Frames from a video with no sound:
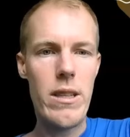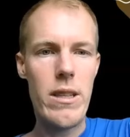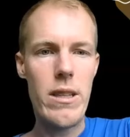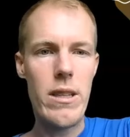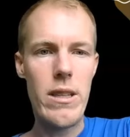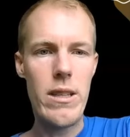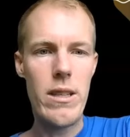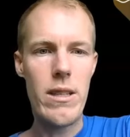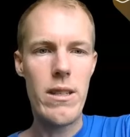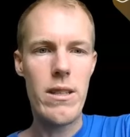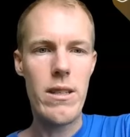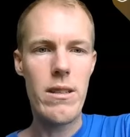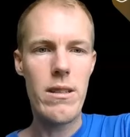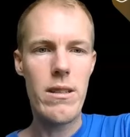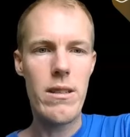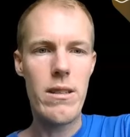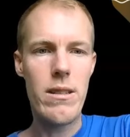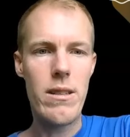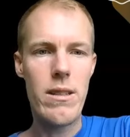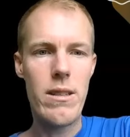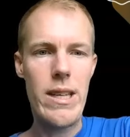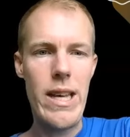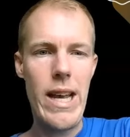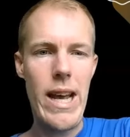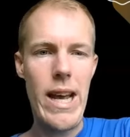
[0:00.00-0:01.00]
The
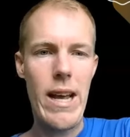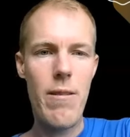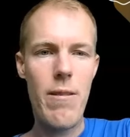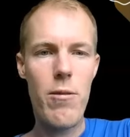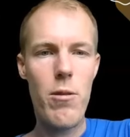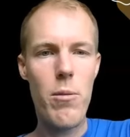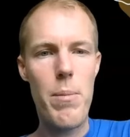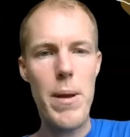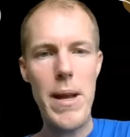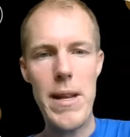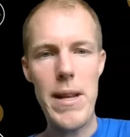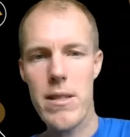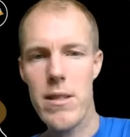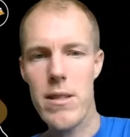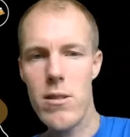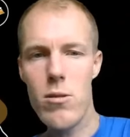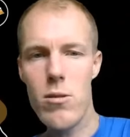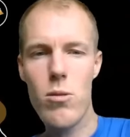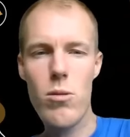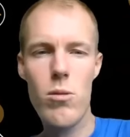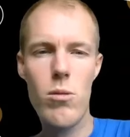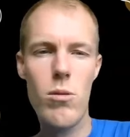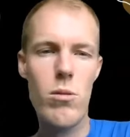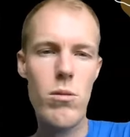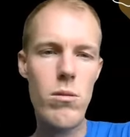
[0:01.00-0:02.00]
cat for pest
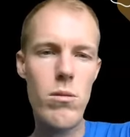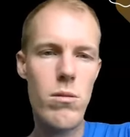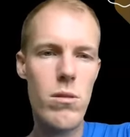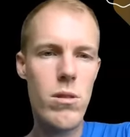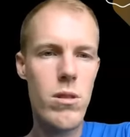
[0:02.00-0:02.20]
control